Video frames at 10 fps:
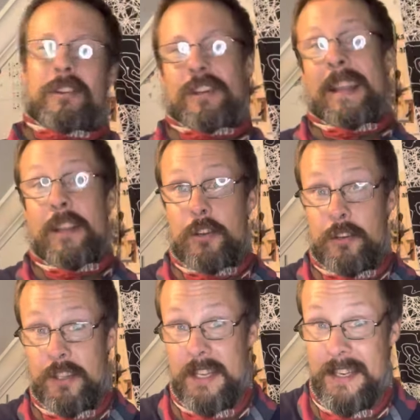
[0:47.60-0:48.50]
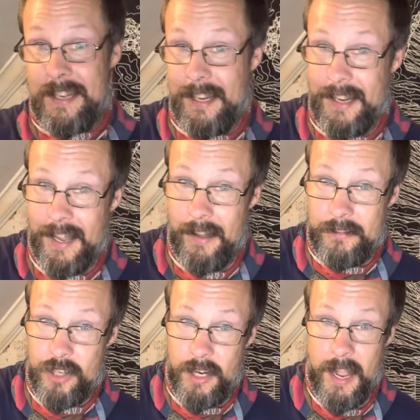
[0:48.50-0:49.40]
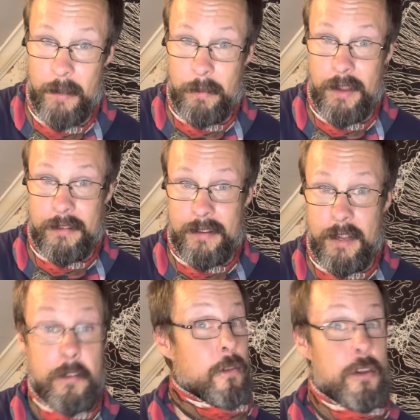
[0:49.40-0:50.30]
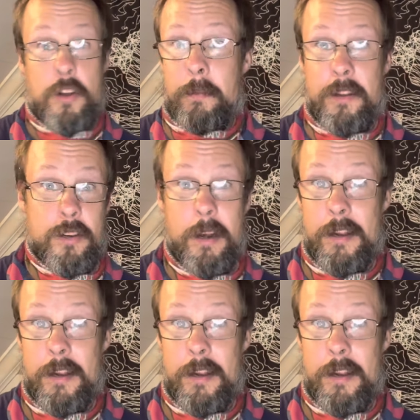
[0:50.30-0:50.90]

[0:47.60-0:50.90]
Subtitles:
you to get your C, D, E, F, G, A, B, C, C sharp, B sharp,